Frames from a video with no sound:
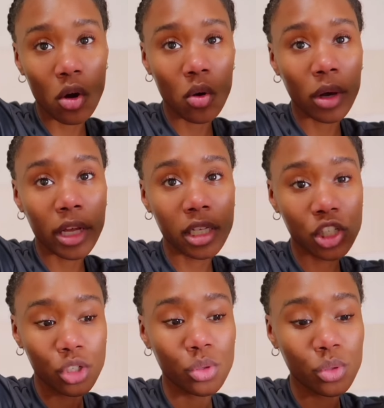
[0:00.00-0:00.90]
on
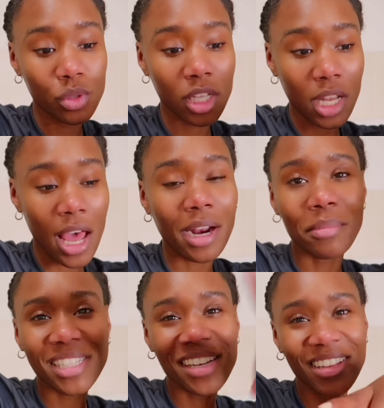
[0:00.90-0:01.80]
to the lot.
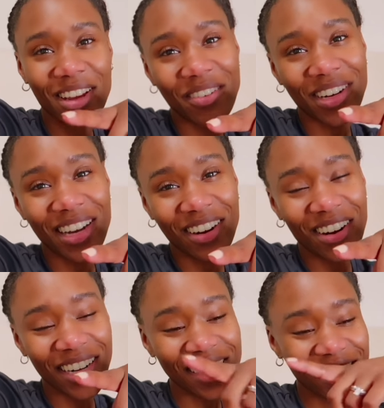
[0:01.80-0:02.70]
I'm not telling y'all what kind of
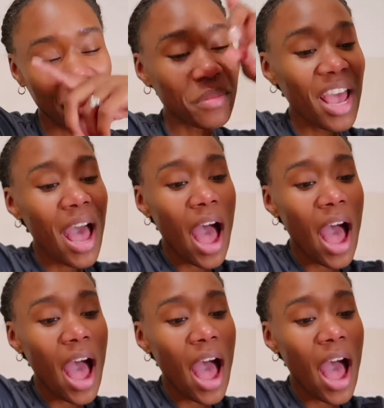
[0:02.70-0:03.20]
car it is yet.